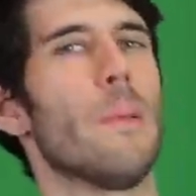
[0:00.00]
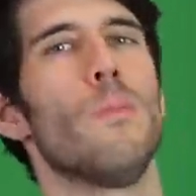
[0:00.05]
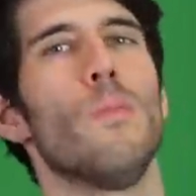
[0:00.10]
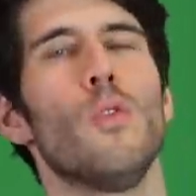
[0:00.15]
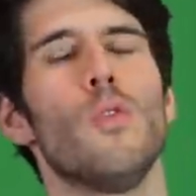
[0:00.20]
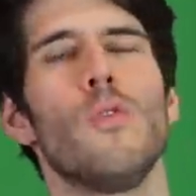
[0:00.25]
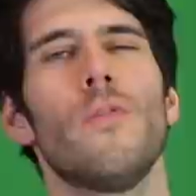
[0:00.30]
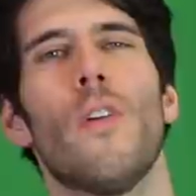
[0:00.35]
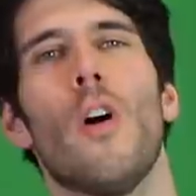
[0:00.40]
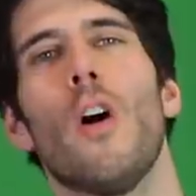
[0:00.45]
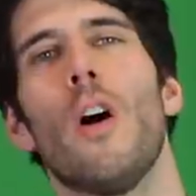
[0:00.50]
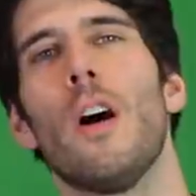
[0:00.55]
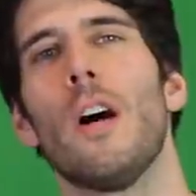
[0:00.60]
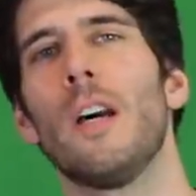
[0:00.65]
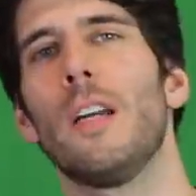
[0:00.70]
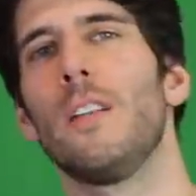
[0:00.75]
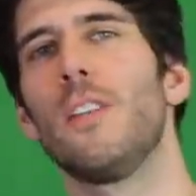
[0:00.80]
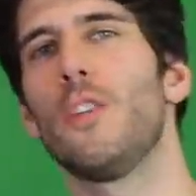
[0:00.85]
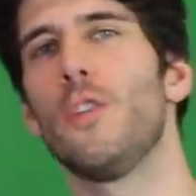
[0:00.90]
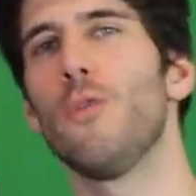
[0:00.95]
move
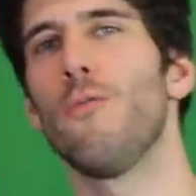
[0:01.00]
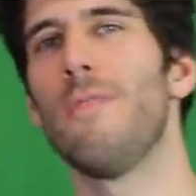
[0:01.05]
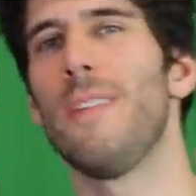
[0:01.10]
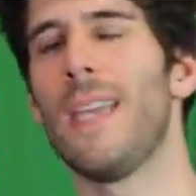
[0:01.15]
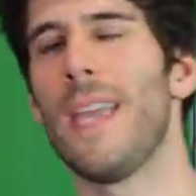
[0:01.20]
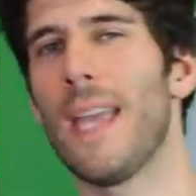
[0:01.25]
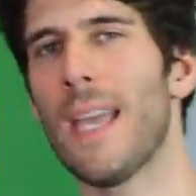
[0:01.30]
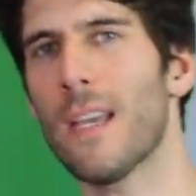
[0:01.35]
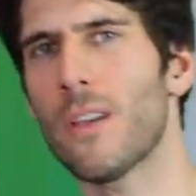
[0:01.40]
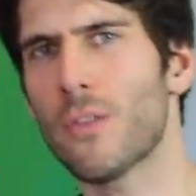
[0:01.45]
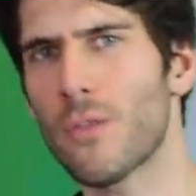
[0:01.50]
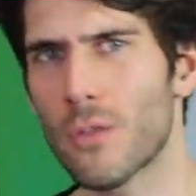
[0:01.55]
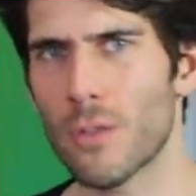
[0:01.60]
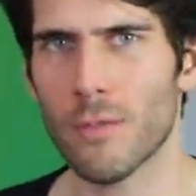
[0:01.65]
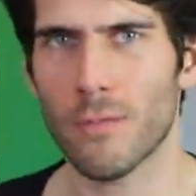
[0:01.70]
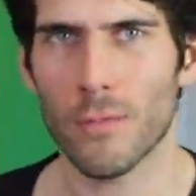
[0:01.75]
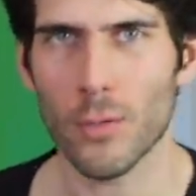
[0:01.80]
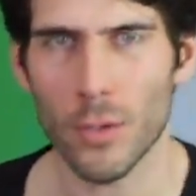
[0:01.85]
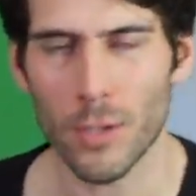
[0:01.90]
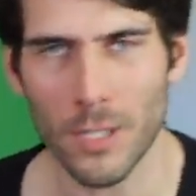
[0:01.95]
on to the
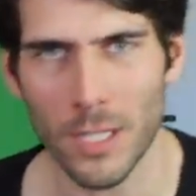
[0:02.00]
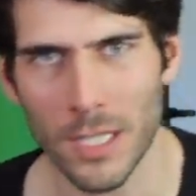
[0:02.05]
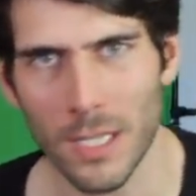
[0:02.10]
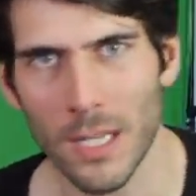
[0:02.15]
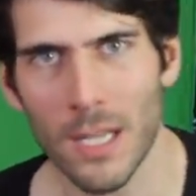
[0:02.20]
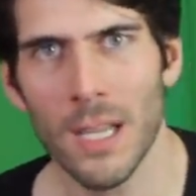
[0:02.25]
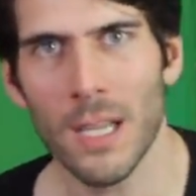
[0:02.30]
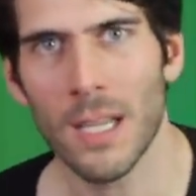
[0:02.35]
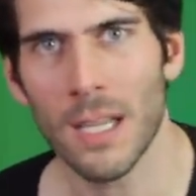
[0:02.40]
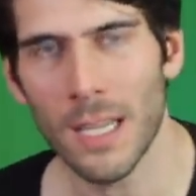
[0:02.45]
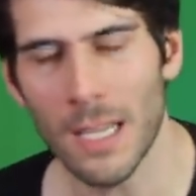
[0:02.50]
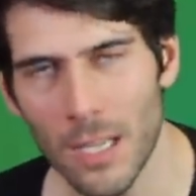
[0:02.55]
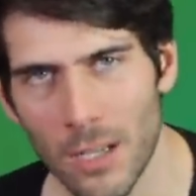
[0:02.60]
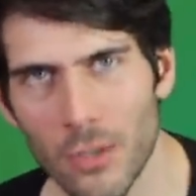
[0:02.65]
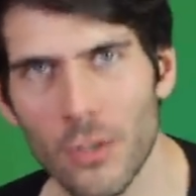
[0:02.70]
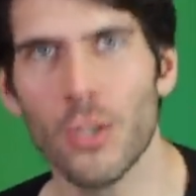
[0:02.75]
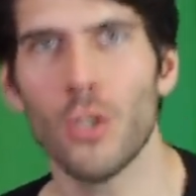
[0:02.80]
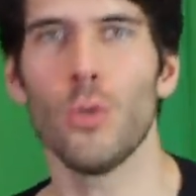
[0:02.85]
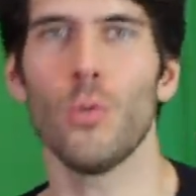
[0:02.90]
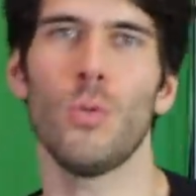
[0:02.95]
extroverted
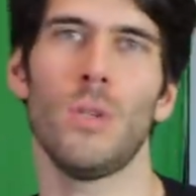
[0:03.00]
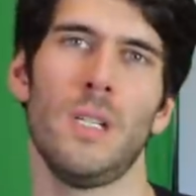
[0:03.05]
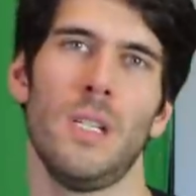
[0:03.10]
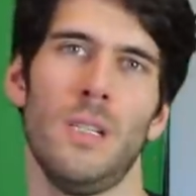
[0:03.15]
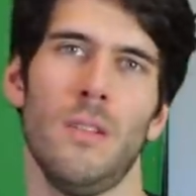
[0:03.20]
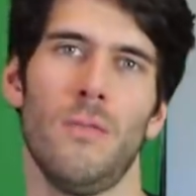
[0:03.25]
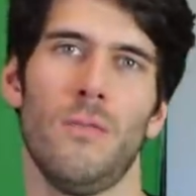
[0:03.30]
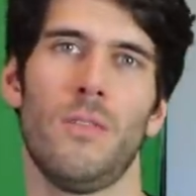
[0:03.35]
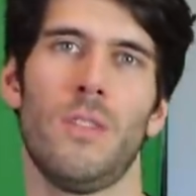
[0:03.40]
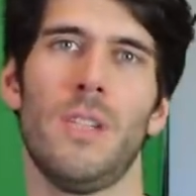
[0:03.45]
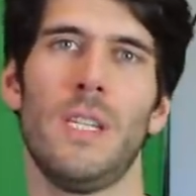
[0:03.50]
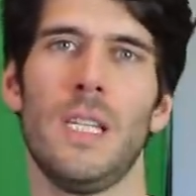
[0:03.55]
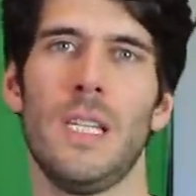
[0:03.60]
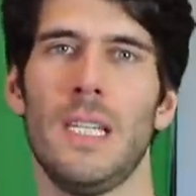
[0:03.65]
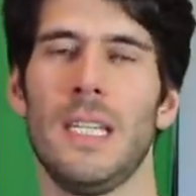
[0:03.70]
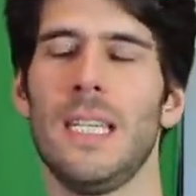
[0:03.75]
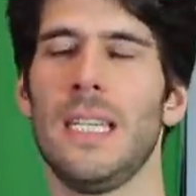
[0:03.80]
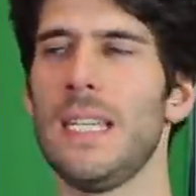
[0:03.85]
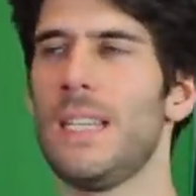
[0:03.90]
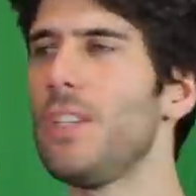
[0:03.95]
intuitives,
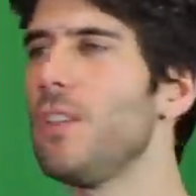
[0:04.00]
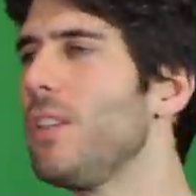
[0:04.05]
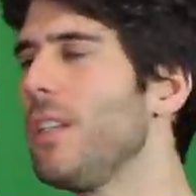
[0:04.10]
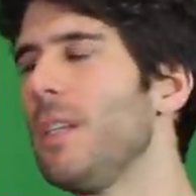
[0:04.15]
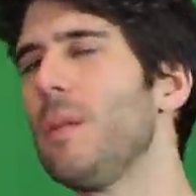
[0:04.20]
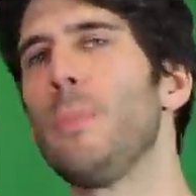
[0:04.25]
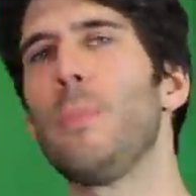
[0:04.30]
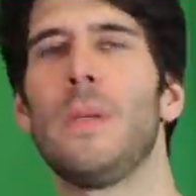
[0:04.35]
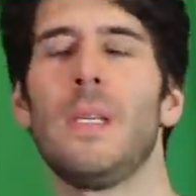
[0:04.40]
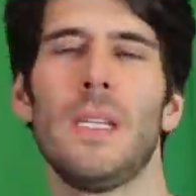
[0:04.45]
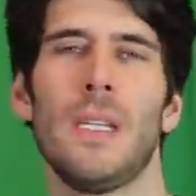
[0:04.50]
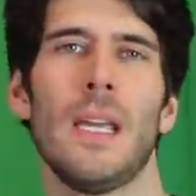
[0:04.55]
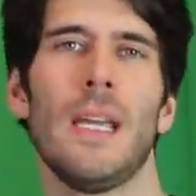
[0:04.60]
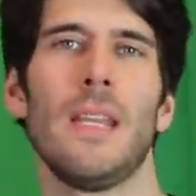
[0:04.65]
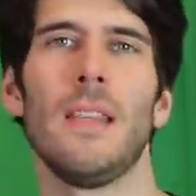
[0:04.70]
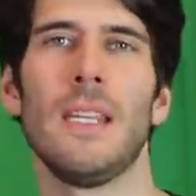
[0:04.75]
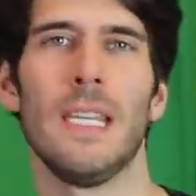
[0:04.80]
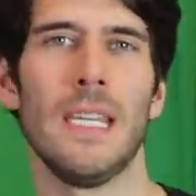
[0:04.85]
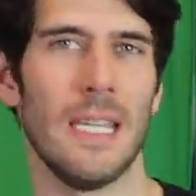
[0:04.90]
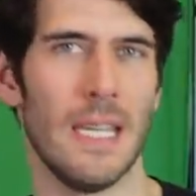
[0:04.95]
the ENTP
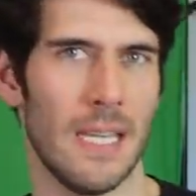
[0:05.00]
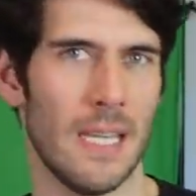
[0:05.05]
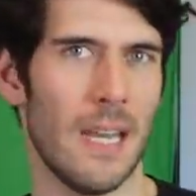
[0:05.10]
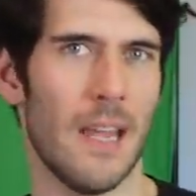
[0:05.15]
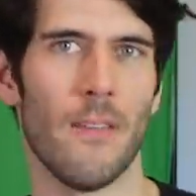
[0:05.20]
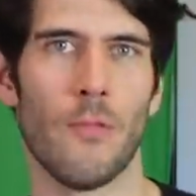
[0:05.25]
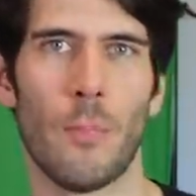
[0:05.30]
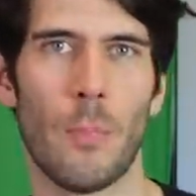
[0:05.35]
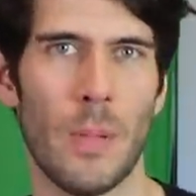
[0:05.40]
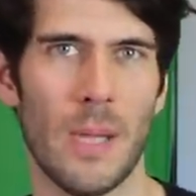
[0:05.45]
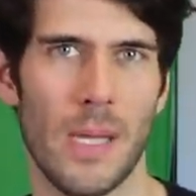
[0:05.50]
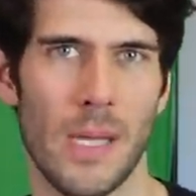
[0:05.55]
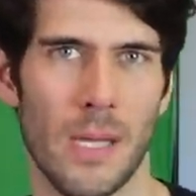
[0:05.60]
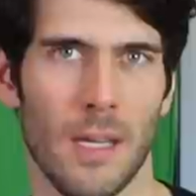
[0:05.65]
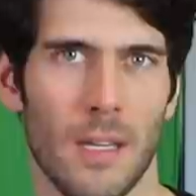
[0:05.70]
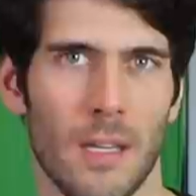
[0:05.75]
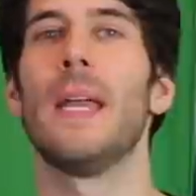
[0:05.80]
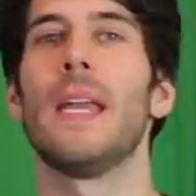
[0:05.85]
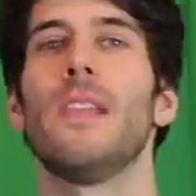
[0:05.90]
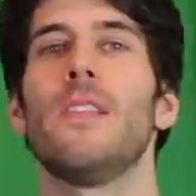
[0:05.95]
and the
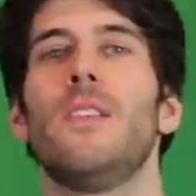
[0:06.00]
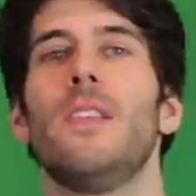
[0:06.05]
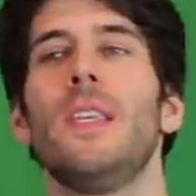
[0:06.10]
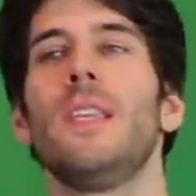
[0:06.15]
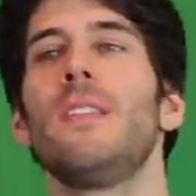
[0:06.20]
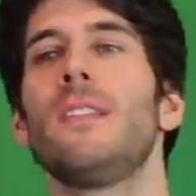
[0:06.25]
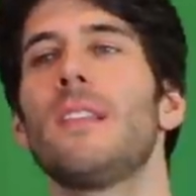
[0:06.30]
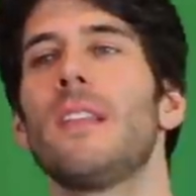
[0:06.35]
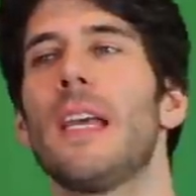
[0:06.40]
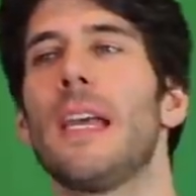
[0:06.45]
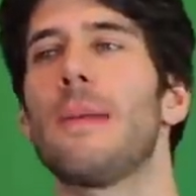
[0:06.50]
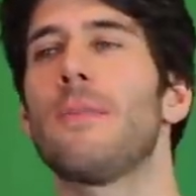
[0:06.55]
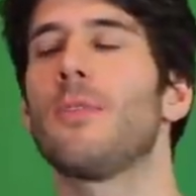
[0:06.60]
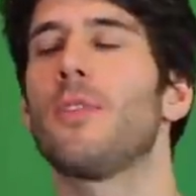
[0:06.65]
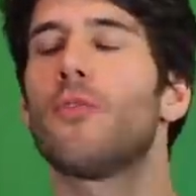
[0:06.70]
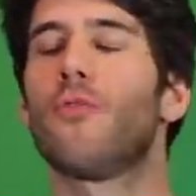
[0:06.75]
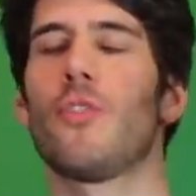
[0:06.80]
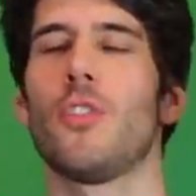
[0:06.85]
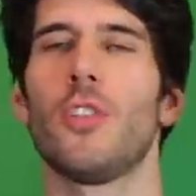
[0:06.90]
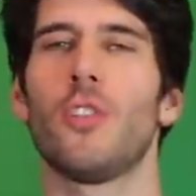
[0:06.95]
ENFP. Man, these types
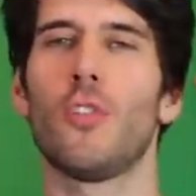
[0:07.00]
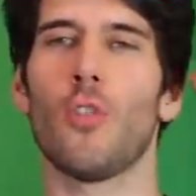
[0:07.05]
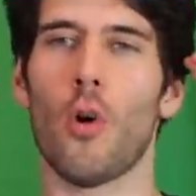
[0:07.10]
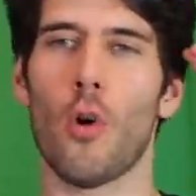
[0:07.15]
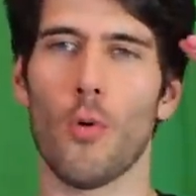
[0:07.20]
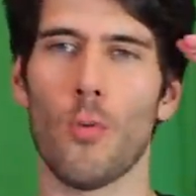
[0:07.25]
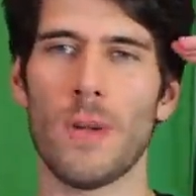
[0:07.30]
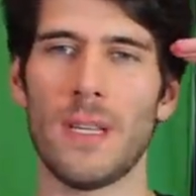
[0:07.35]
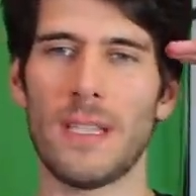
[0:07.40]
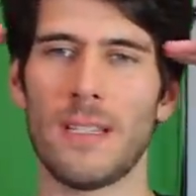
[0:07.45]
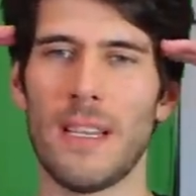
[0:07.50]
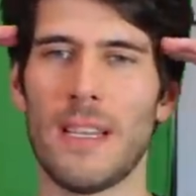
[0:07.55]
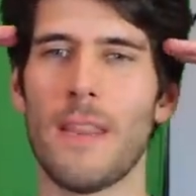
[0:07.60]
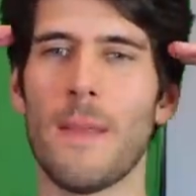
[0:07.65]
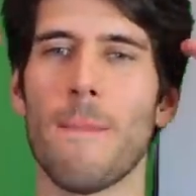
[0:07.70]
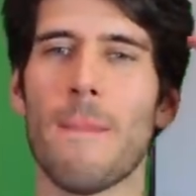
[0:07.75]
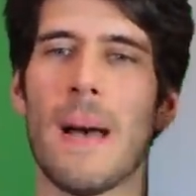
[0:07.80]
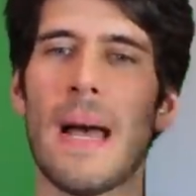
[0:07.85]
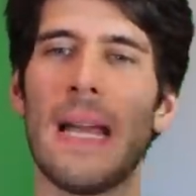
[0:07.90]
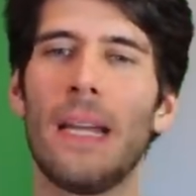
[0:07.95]
are just always in
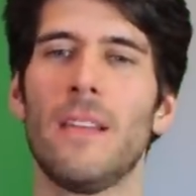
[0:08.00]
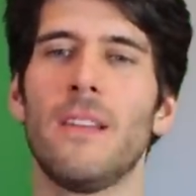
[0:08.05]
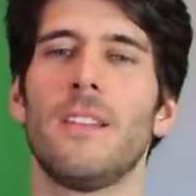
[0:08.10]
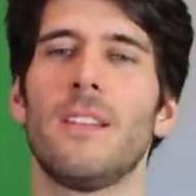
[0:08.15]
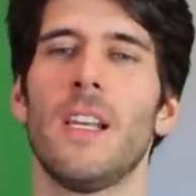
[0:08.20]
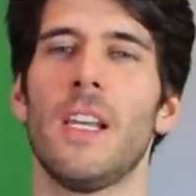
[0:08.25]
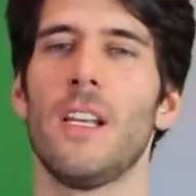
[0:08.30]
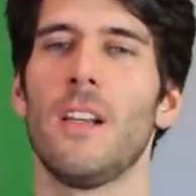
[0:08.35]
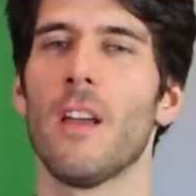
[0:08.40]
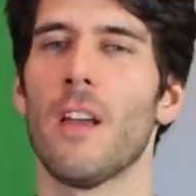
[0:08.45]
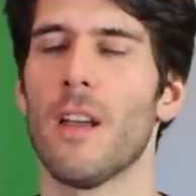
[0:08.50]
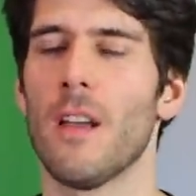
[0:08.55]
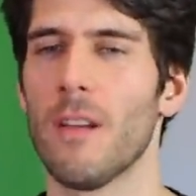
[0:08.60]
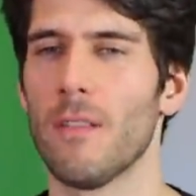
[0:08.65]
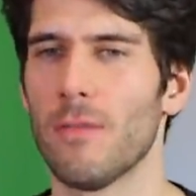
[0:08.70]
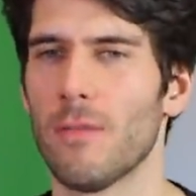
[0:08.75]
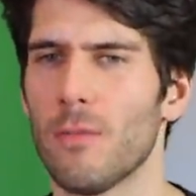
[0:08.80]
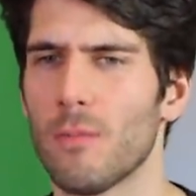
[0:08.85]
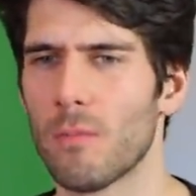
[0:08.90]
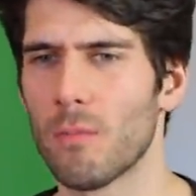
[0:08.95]
the mindset
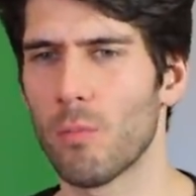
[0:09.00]
of